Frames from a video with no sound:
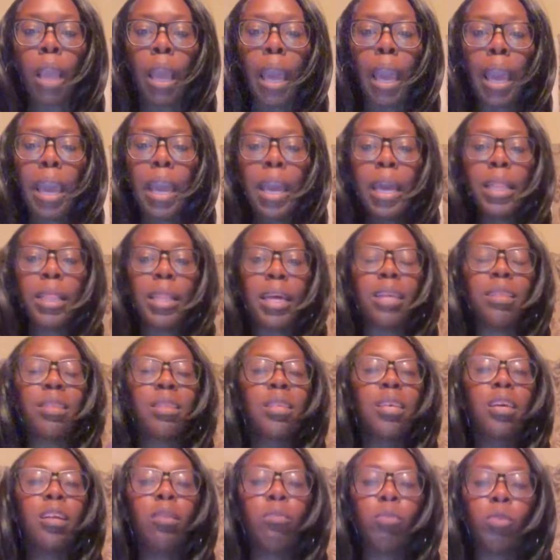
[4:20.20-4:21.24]
and
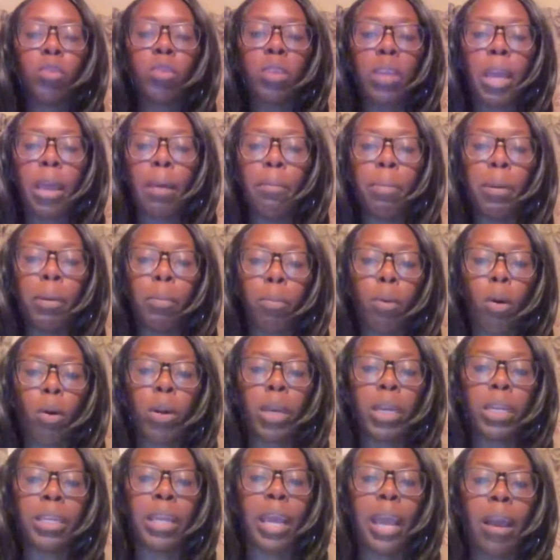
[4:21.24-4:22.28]
that syllables can be
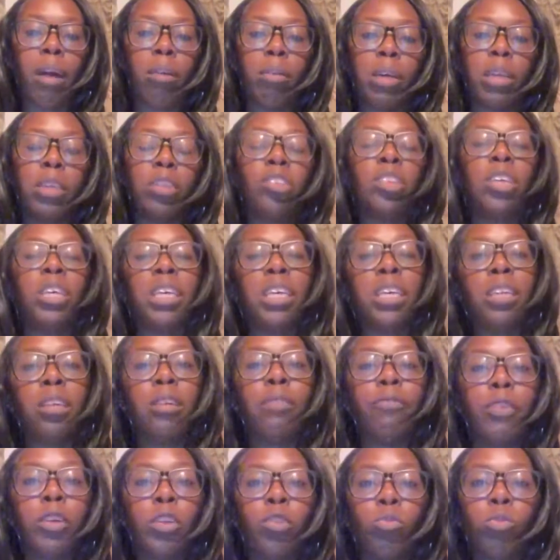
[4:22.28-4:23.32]
broken down into
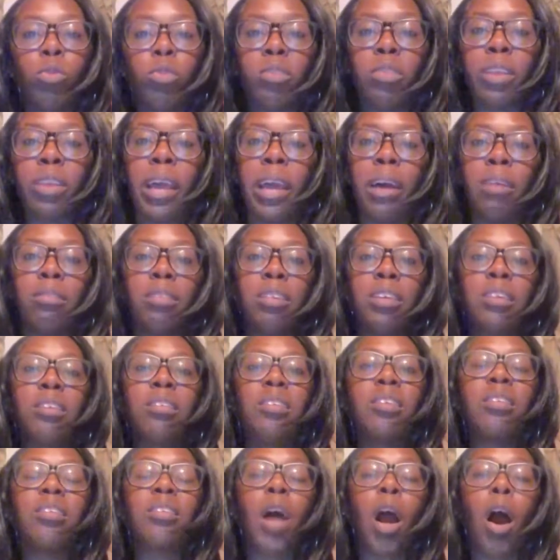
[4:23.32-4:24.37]
individual sounds. This
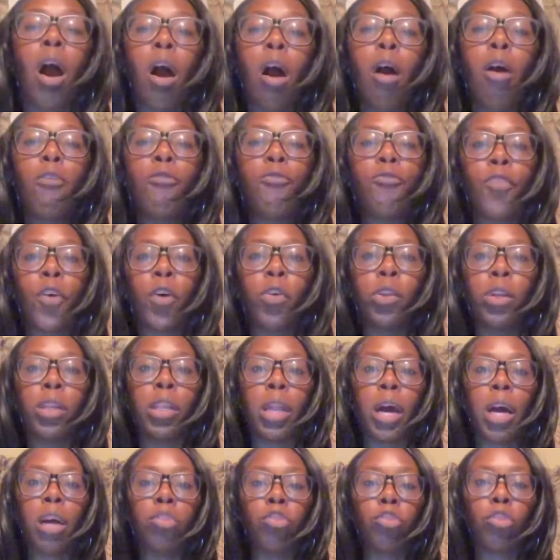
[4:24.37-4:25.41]
is all
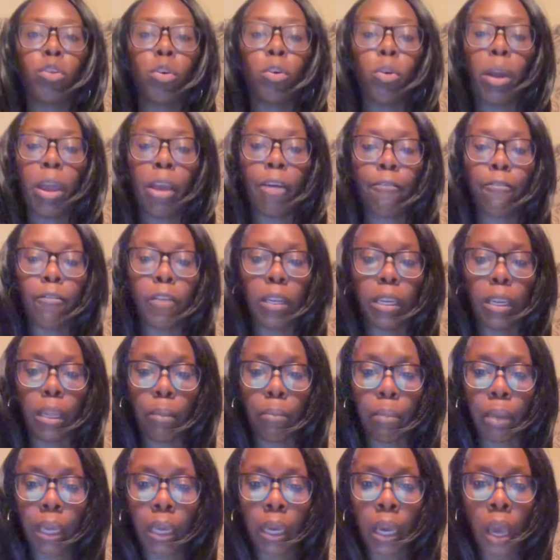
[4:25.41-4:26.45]
phonological and
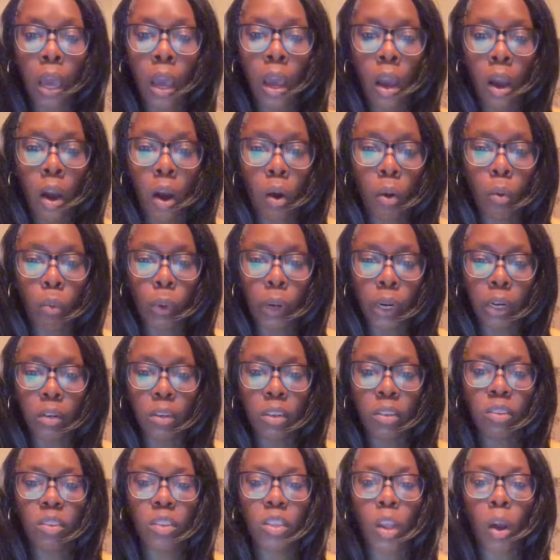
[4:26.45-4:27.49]
phonemic
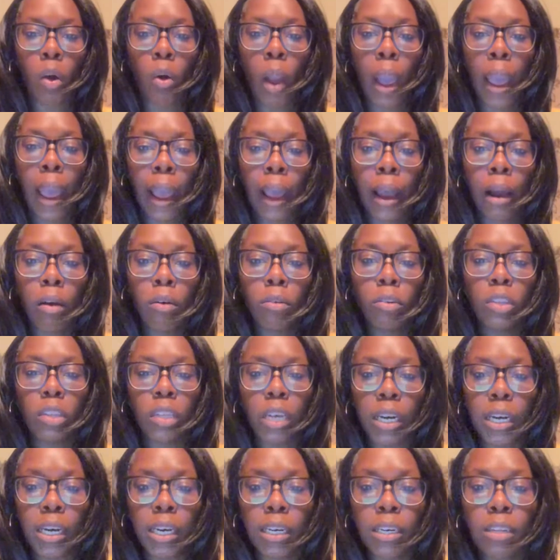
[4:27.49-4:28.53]
awareness. So how
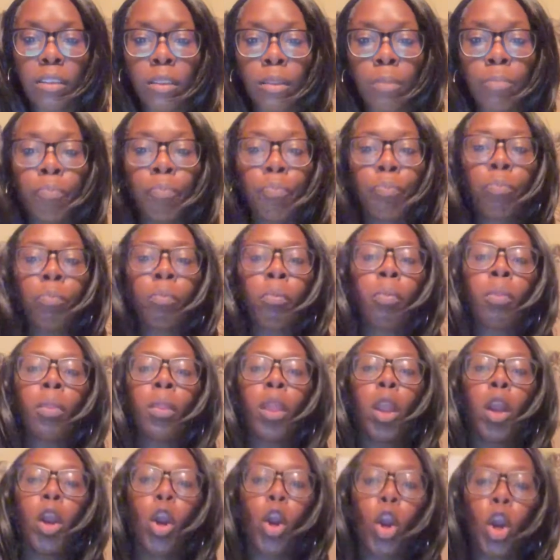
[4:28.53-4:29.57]
does
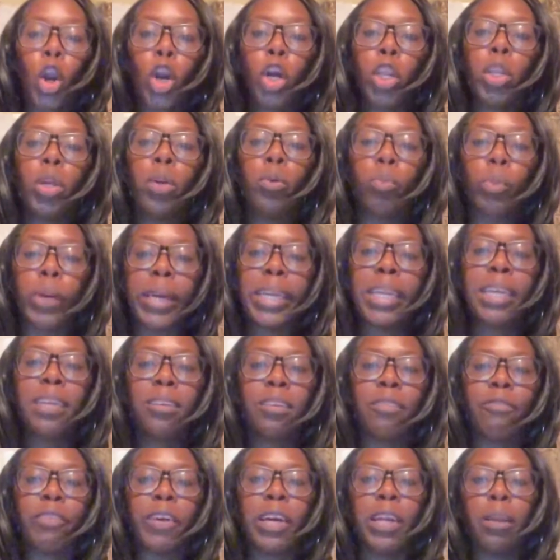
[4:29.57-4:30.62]
early reading
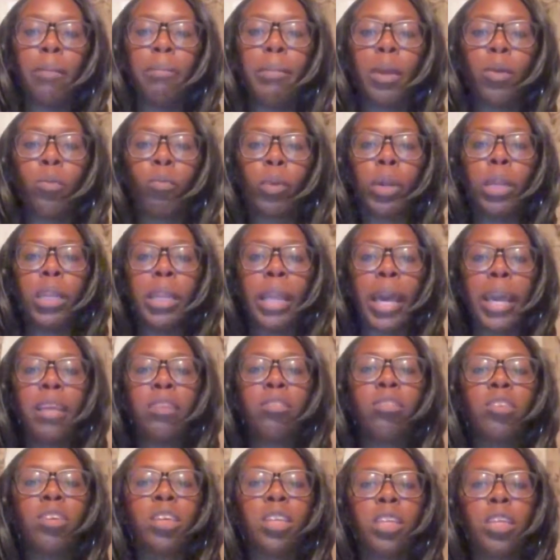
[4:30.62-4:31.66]
development
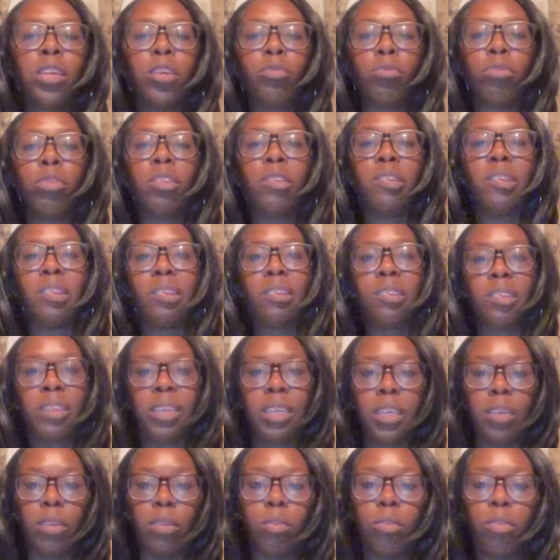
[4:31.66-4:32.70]
relates to literacy
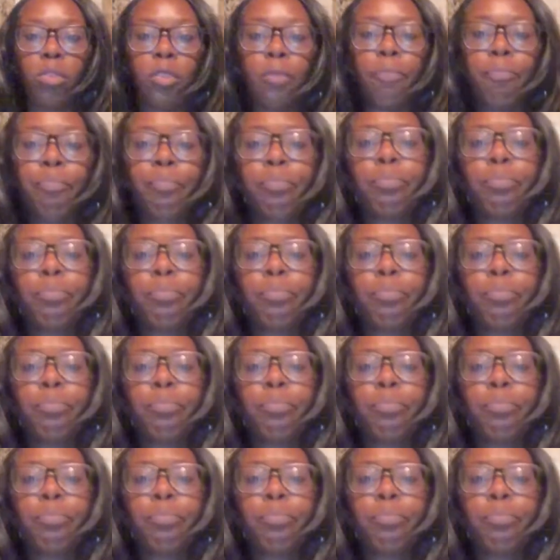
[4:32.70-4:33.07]
skills?